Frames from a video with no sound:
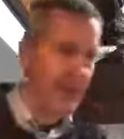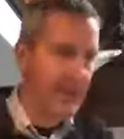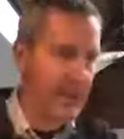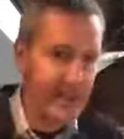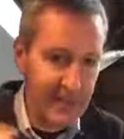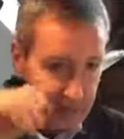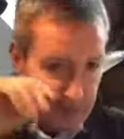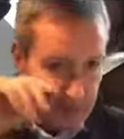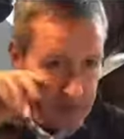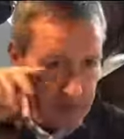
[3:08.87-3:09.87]
about, I'm
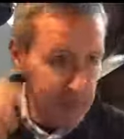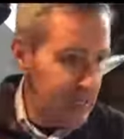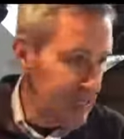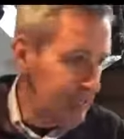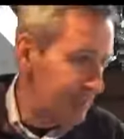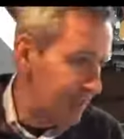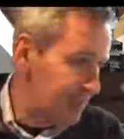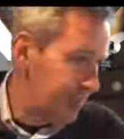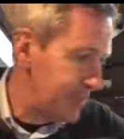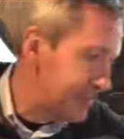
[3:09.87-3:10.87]
not being mean, I
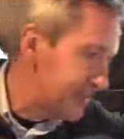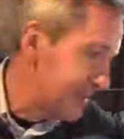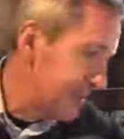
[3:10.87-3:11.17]
promise.